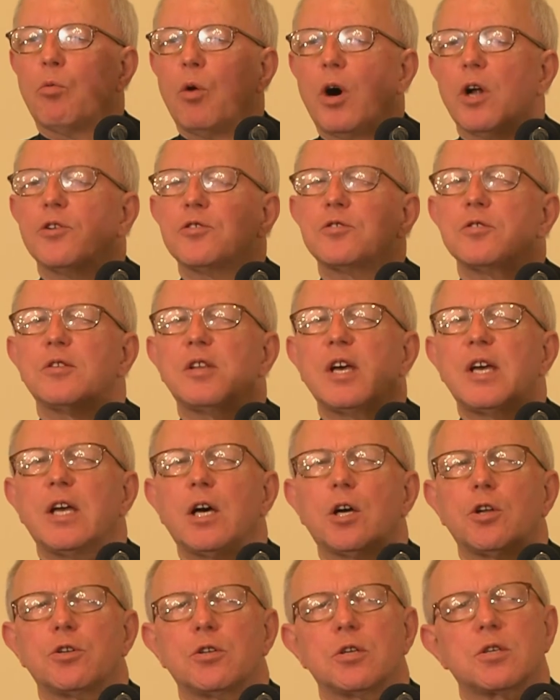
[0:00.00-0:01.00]
what do
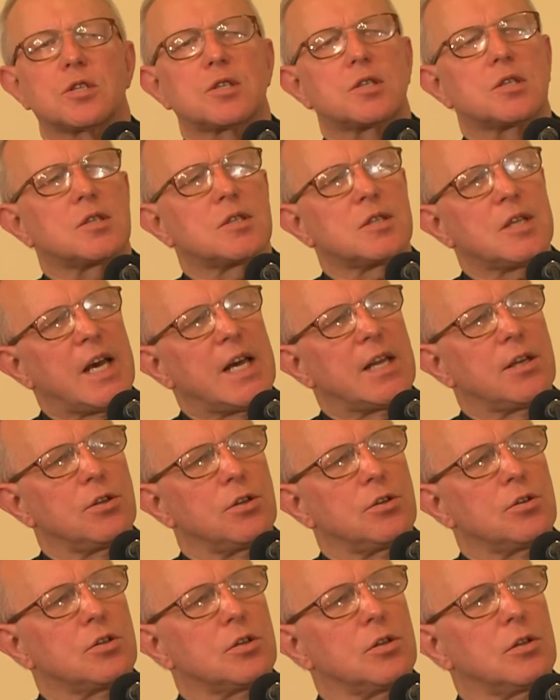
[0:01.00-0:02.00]
they
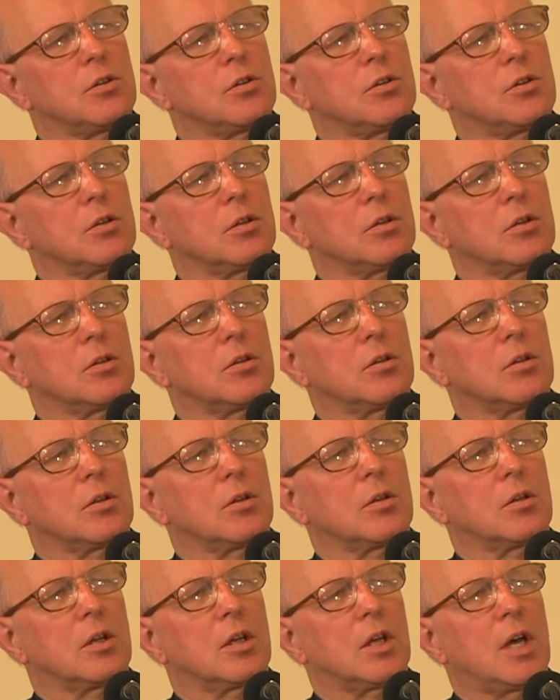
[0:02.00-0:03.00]
understand
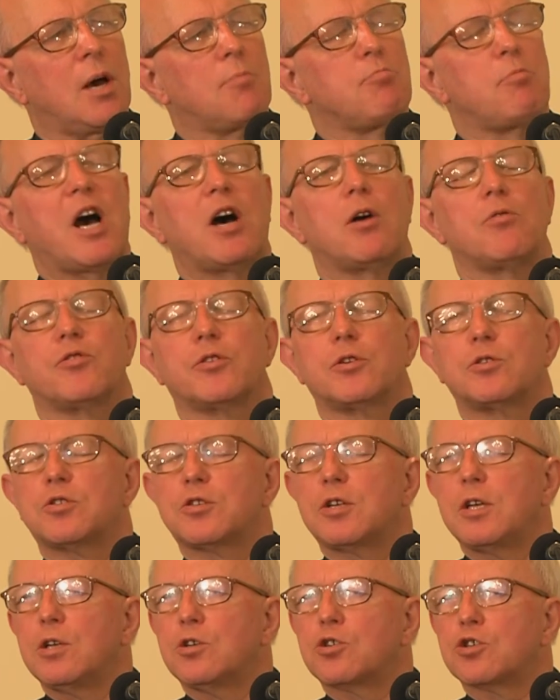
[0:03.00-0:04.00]
about the
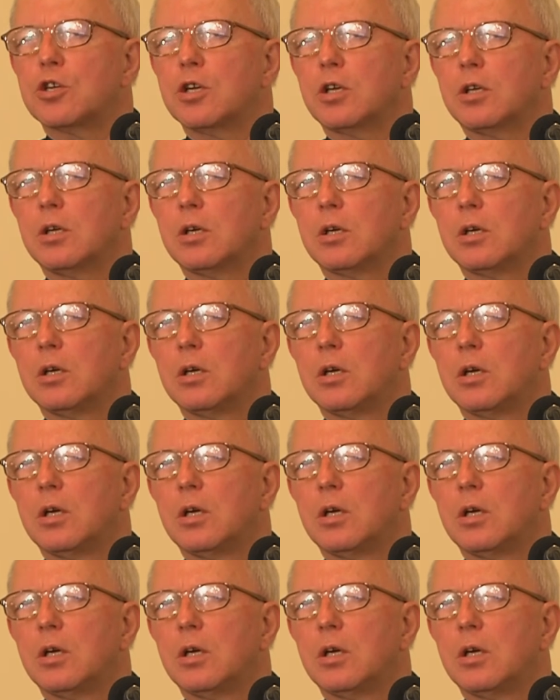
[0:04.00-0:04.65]
teaching?